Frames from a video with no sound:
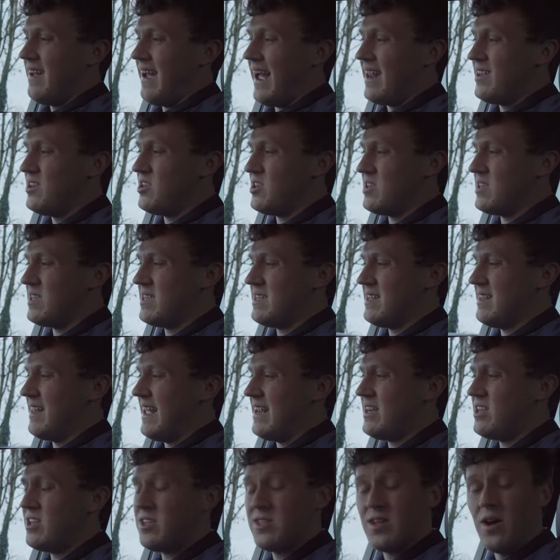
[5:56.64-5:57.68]
and
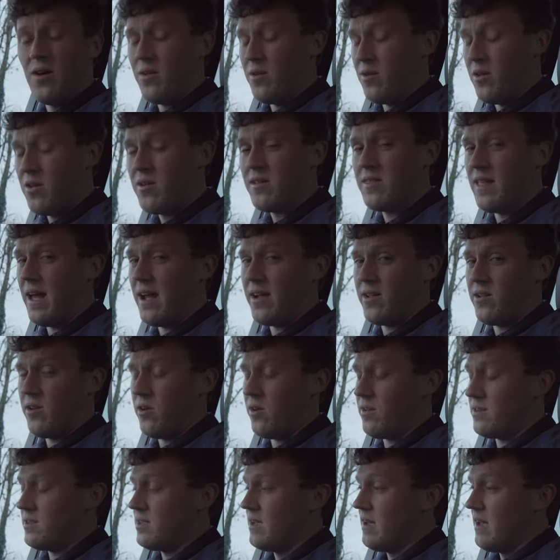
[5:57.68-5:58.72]
they just don't look that
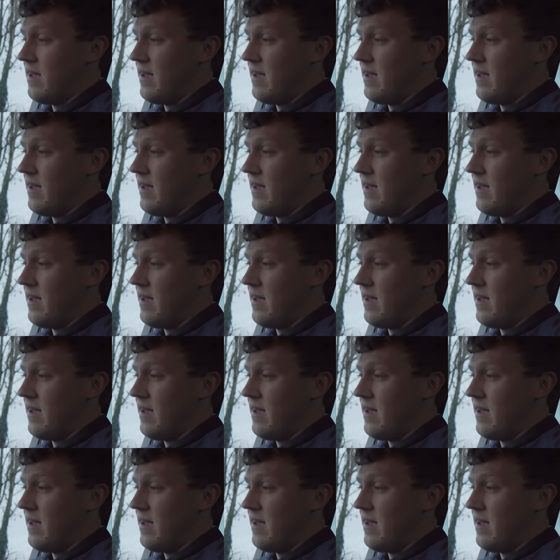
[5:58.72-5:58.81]
good.